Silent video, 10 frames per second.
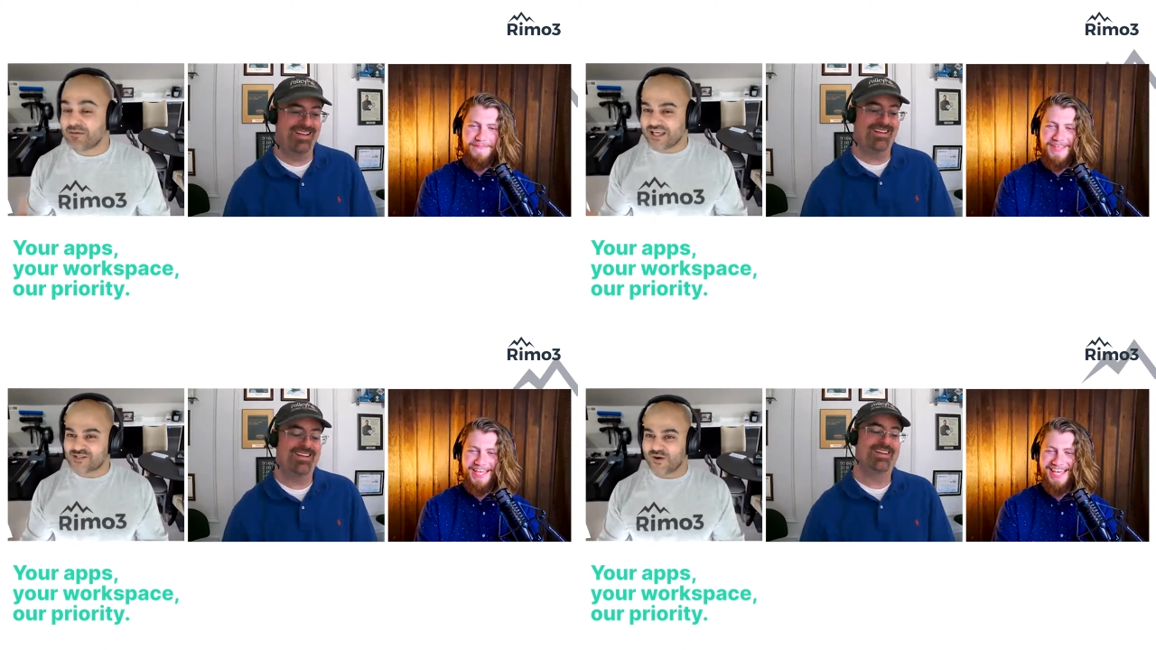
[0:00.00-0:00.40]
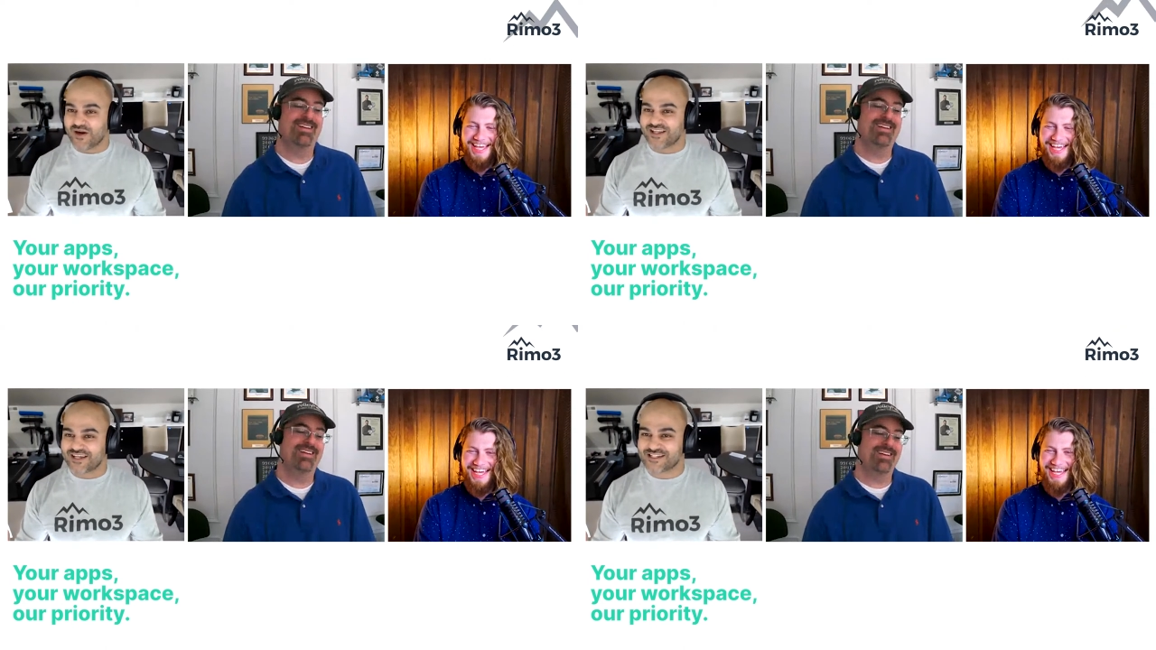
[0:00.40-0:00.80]
Speaker 1: Maybe that's
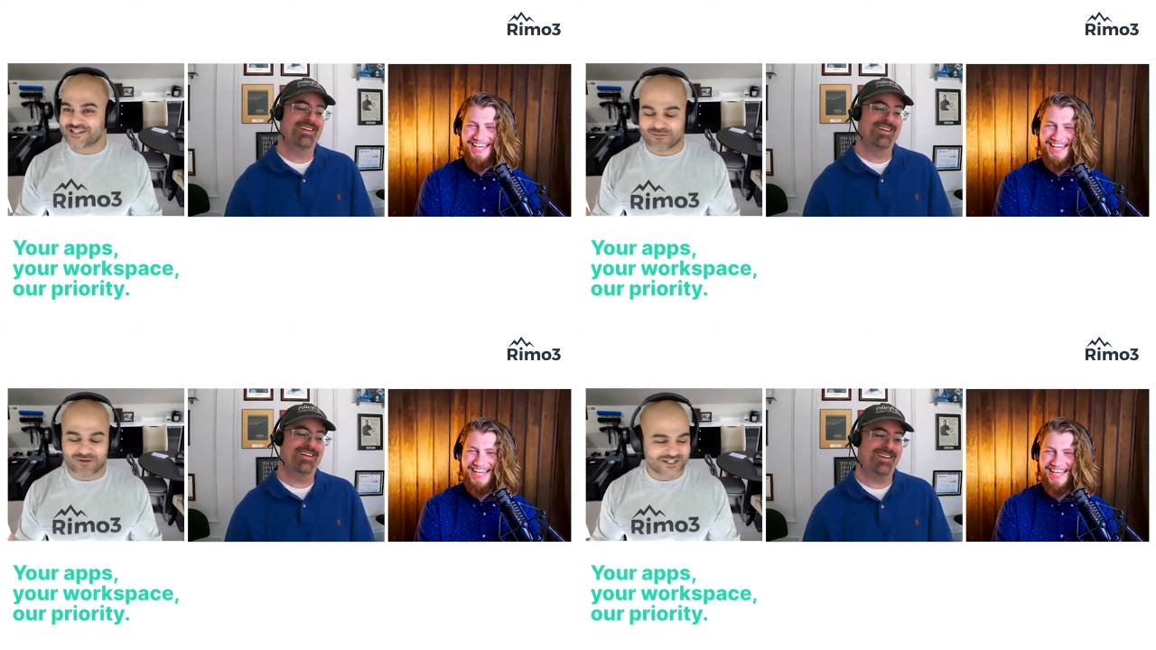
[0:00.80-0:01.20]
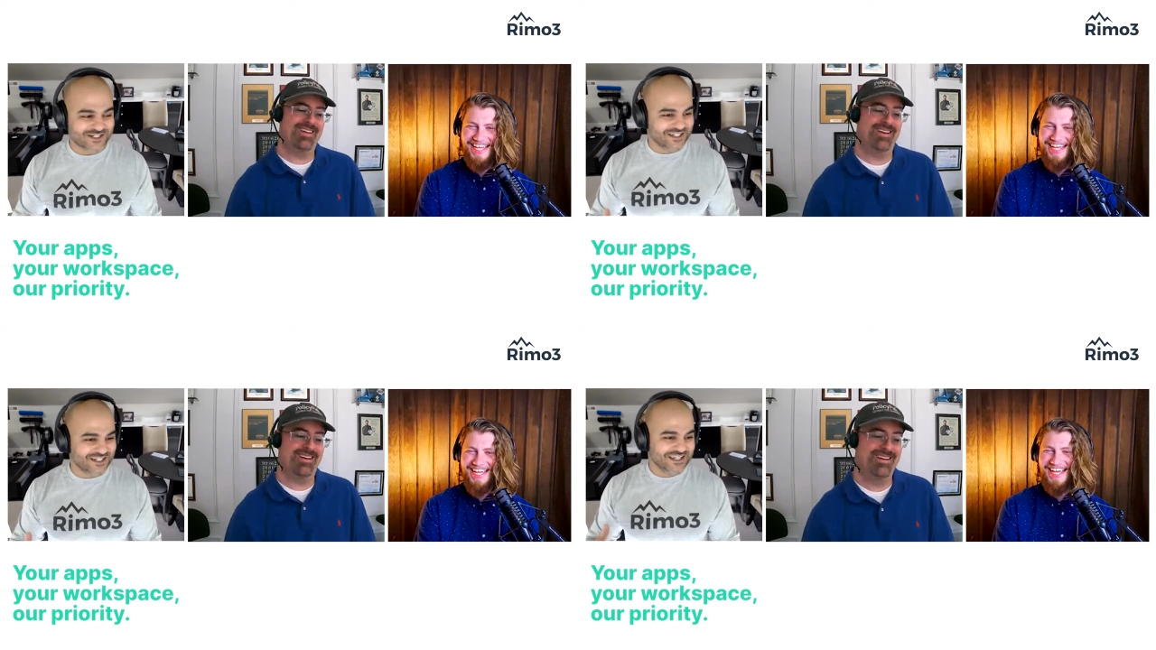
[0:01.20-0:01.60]
why I like it so much.
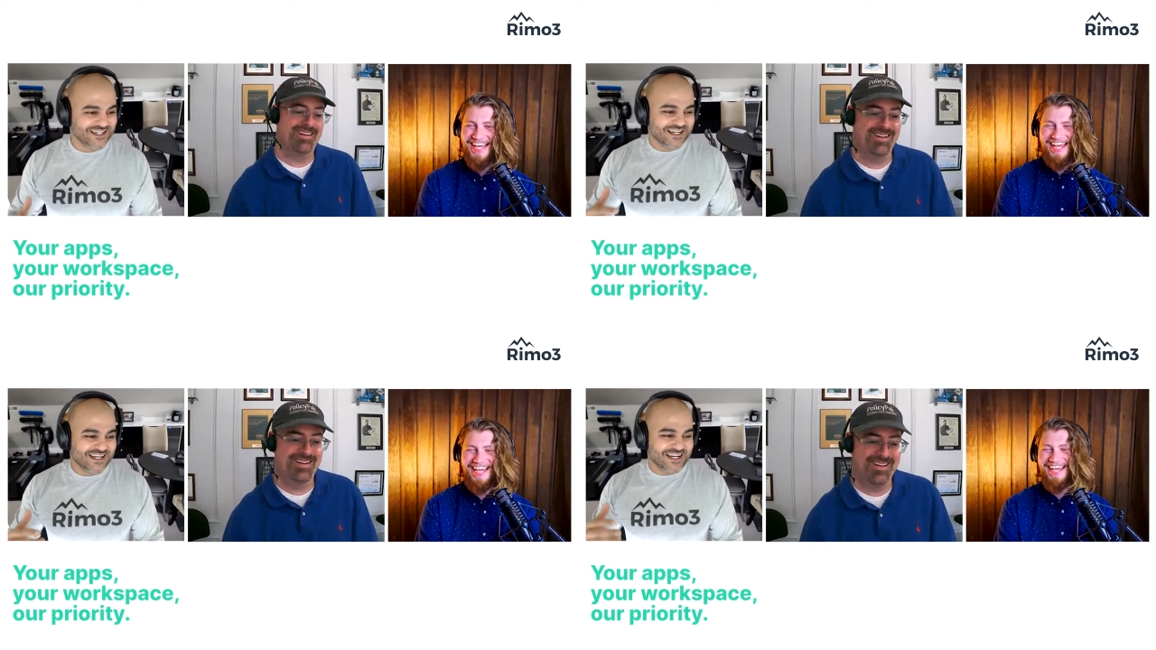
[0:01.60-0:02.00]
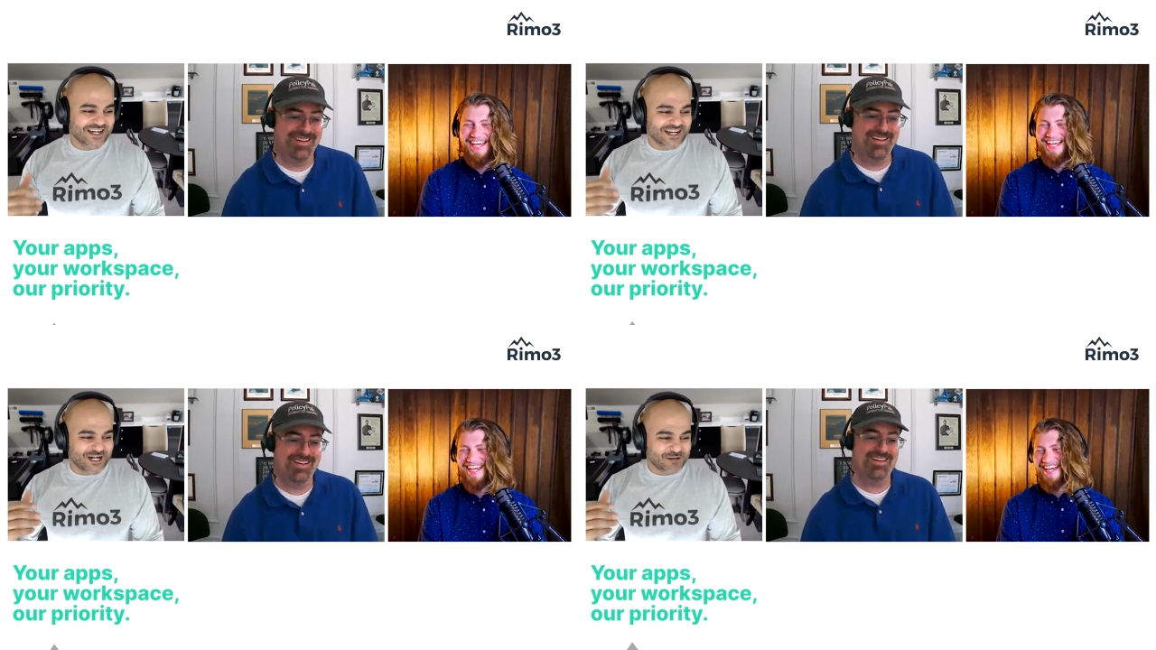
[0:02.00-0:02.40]
Yeah.
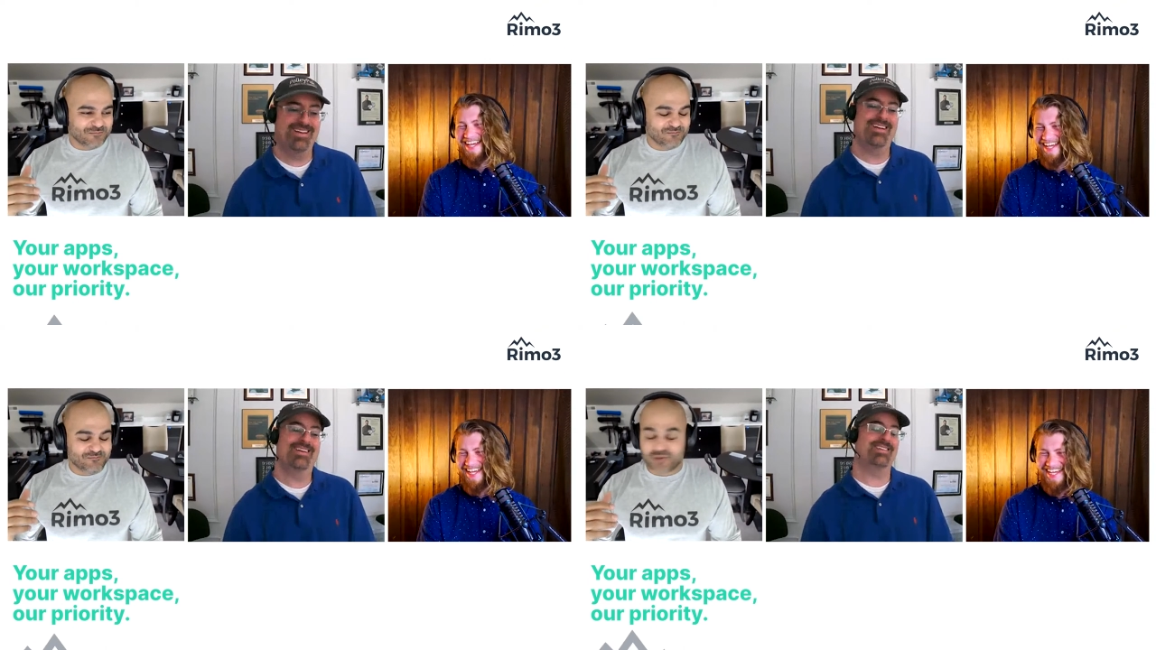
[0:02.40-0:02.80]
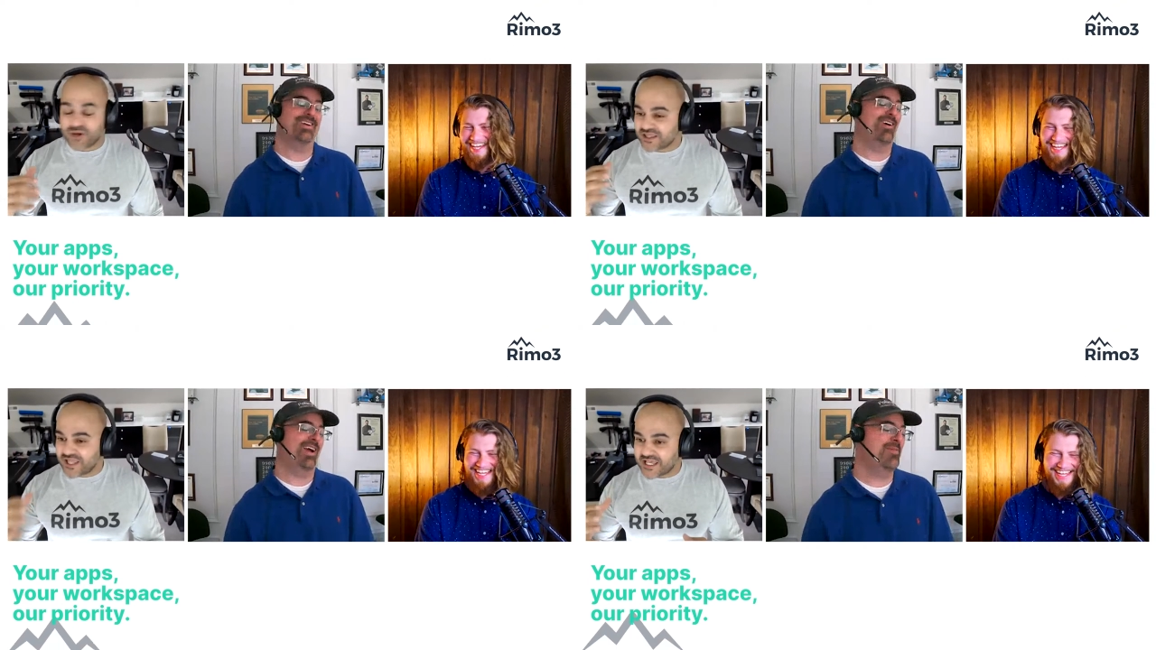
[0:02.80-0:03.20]
Um,
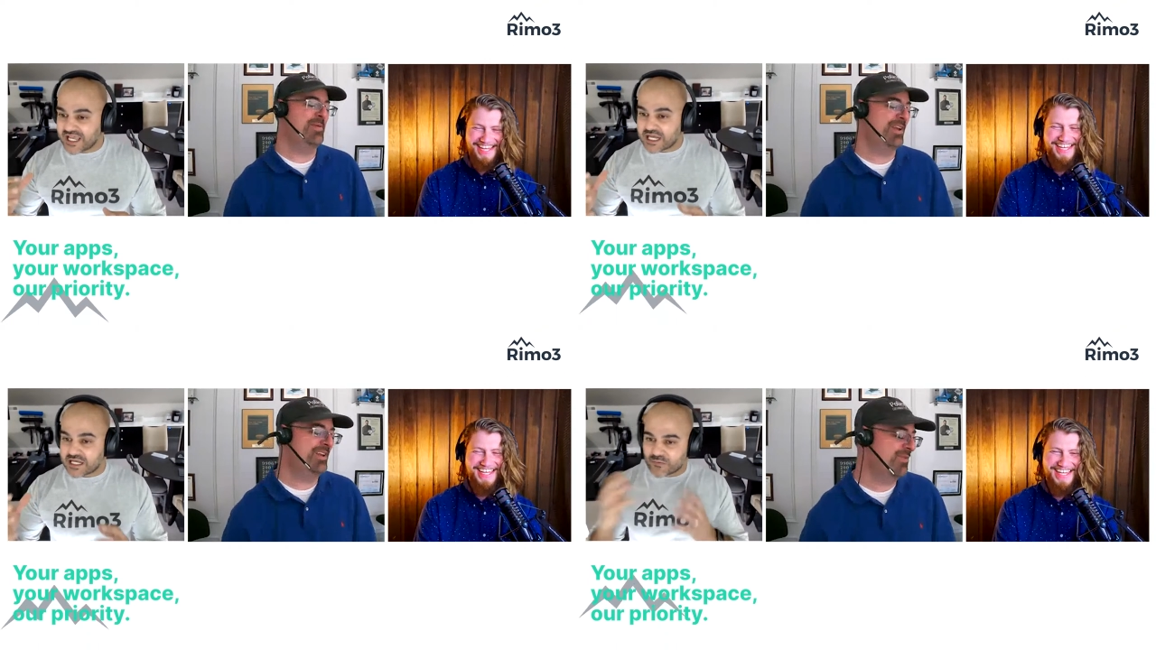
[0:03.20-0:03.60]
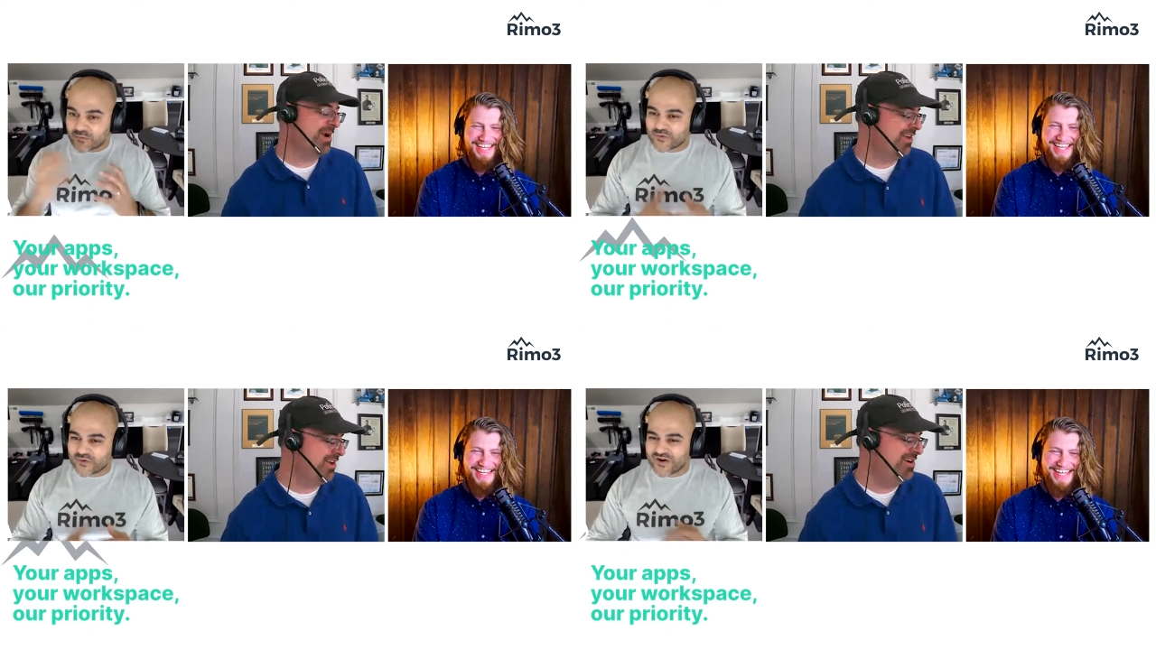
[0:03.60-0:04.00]
but sorry, like, I didn't mean to
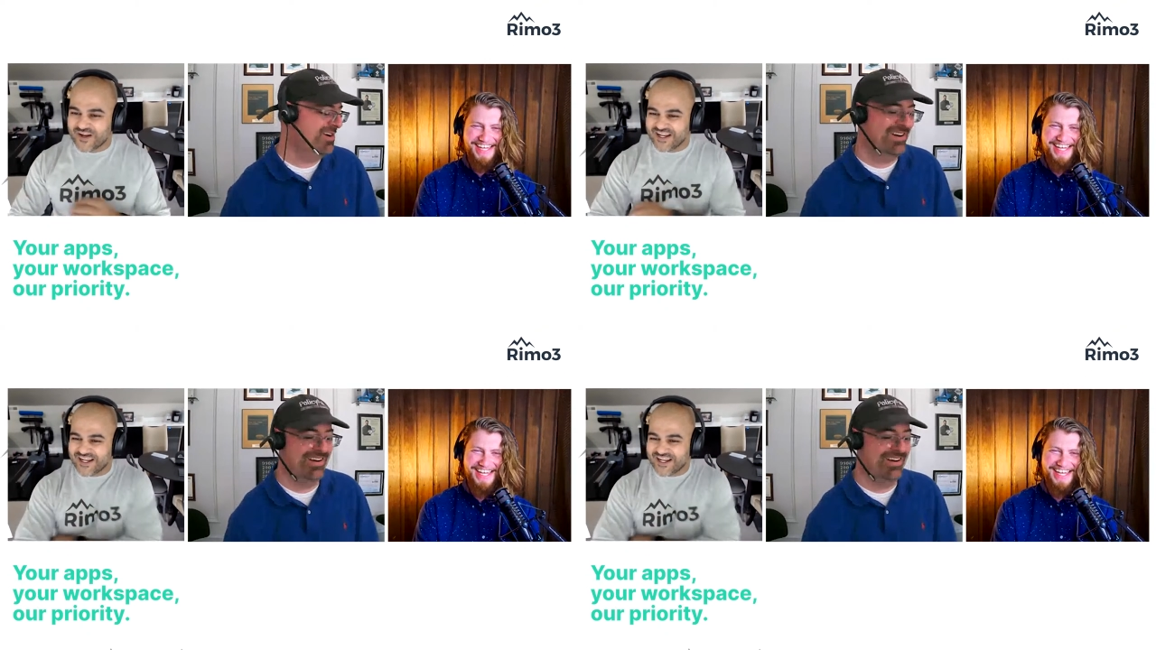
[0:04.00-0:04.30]
derail you.